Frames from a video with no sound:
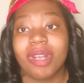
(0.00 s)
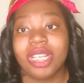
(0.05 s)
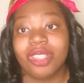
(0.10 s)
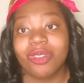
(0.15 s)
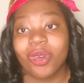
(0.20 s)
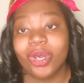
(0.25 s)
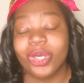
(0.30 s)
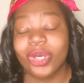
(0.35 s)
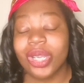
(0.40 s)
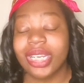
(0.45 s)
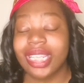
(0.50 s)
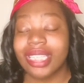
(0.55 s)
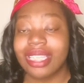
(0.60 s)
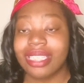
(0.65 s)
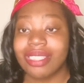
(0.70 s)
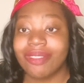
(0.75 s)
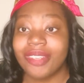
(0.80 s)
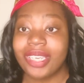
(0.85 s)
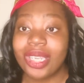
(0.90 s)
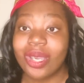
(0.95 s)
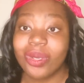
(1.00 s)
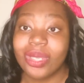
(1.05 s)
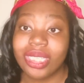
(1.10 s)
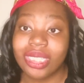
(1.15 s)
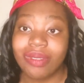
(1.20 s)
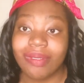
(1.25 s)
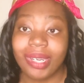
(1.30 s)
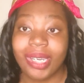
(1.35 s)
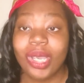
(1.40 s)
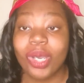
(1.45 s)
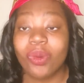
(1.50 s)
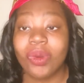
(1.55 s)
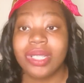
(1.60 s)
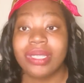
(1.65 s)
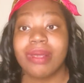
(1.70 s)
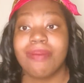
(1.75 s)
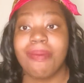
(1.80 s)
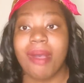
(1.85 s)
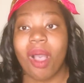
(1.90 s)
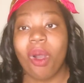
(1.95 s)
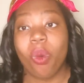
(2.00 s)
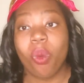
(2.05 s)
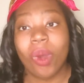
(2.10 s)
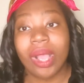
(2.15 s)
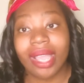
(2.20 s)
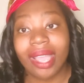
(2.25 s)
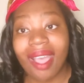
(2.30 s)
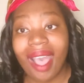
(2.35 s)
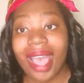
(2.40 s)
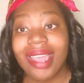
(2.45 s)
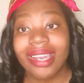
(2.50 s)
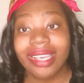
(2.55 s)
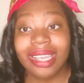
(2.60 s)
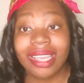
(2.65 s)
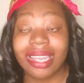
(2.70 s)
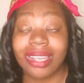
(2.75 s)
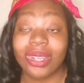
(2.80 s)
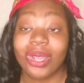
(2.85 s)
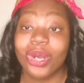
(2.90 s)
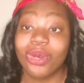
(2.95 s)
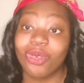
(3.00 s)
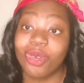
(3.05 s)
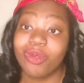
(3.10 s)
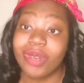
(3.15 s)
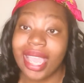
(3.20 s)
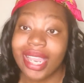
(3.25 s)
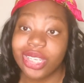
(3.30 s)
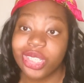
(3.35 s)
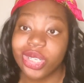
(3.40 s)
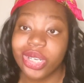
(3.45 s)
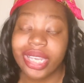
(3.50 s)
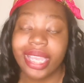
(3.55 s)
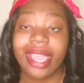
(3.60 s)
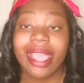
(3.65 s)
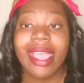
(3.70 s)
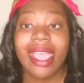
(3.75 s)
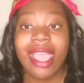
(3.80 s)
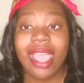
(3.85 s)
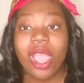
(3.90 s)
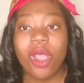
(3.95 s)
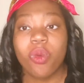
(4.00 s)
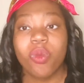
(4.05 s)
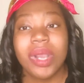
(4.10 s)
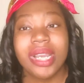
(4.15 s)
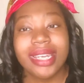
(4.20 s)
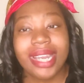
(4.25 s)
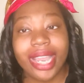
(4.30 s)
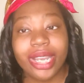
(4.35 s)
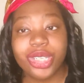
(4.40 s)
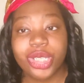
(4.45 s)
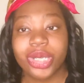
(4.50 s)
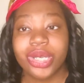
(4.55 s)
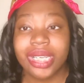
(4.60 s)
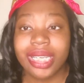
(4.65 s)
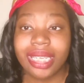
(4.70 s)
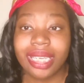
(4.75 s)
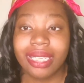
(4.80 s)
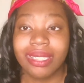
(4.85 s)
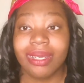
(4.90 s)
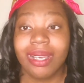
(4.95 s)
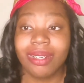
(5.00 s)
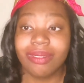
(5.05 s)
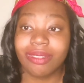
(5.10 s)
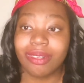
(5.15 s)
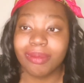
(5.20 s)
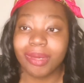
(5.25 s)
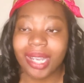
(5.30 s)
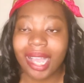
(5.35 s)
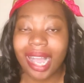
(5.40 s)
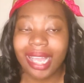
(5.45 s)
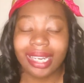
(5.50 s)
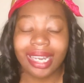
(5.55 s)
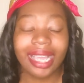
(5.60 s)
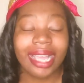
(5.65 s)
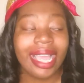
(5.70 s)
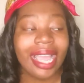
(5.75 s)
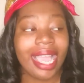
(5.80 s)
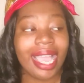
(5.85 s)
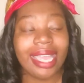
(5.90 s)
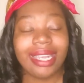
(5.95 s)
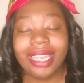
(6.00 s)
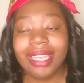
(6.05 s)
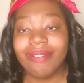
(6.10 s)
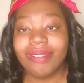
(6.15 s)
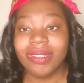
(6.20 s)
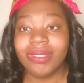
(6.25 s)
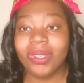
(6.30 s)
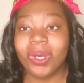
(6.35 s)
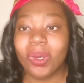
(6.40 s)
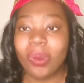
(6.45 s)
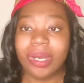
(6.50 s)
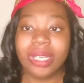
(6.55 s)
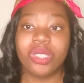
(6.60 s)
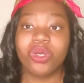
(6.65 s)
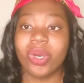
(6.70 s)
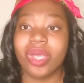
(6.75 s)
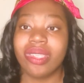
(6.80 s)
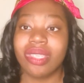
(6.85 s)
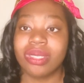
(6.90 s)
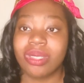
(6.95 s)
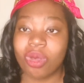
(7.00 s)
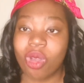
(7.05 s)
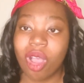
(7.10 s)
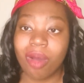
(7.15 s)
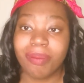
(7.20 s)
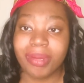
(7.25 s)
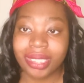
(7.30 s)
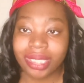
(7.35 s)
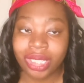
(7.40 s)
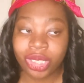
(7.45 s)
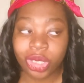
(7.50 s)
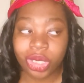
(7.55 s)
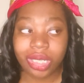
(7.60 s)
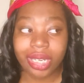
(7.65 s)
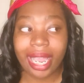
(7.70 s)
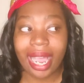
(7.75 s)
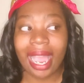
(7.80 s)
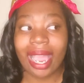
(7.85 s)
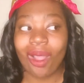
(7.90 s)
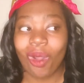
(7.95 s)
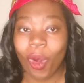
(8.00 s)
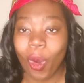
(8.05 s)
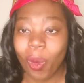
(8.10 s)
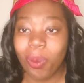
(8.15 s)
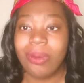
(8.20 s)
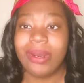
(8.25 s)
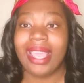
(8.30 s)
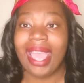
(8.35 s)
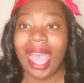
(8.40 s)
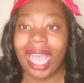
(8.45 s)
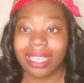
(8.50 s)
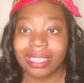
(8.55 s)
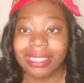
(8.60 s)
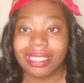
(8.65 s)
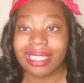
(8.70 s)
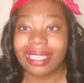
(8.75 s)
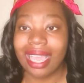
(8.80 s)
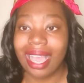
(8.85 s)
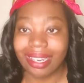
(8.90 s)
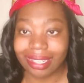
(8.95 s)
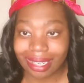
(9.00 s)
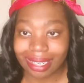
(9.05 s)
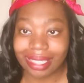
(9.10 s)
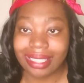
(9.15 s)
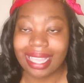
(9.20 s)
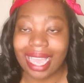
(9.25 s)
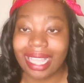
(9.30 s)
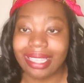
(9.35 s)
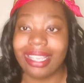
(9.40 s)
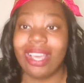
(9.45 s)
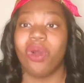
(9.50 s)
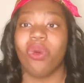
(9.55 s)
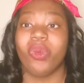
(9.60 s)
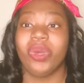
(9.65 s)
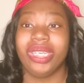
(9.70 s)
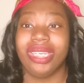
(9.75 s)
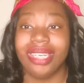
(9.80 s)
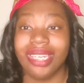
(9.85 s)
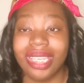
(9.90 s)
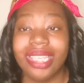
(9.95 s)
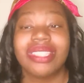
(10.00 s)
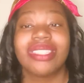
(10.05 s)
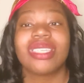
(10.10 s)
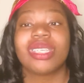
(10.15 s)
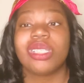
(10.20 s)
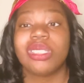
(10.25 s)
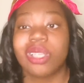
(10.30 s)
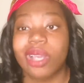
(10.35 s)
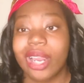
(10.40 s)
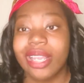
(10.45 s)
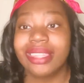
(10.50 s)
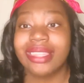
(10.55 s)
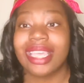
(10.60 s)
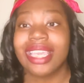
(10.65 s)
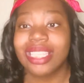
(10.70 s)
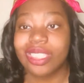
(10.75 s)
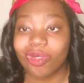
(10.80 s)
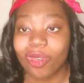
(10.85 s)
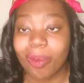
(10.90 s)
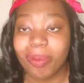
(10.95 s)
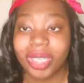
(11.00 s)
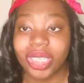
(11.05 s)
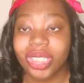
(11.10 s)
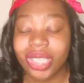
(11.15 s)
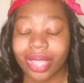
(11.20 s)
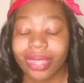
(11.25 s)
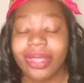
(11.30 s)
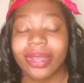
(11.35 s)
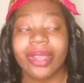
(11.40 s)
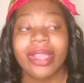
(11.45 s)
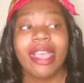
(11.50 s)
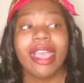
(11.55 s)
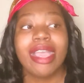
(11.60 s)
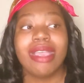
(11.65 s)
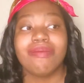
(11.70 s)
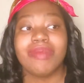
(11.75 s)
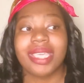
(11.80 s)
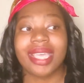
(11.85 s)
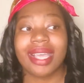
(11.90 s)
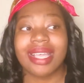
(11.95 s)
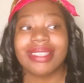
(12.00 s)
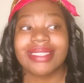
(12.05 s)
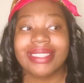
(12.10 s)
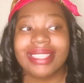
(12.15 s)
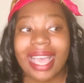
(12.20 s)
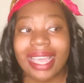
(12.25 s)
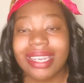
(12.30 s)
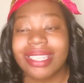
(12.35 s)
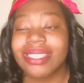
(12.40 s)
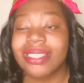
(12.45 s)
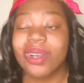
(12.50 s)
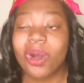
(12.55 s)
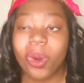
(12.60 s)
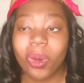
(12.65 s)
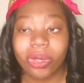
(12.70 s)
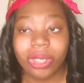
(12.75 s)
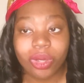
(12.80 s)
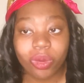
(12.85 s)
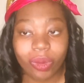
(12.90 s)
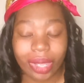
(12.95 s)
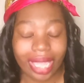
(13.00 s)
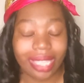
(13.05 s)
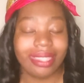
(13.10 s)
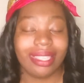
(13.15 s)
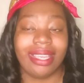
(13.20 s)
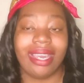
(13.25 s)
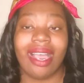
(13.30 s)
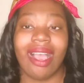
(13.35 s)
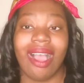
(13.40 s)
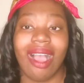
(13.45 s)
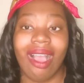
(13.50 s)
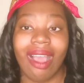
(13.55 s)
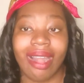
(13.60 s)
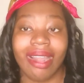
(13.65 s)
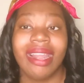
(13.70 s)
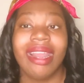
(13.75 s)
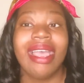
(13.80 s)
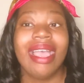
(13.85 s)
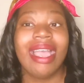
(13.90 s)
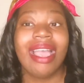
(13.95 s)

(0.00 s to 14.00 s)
much for joining this video. This video was about what Ghana can learn from Nigeria and what Nigeria can learn from Ghana. And even though we're doing this competition, I hope we actually understand that we need to learn things from each other because that is the only way that our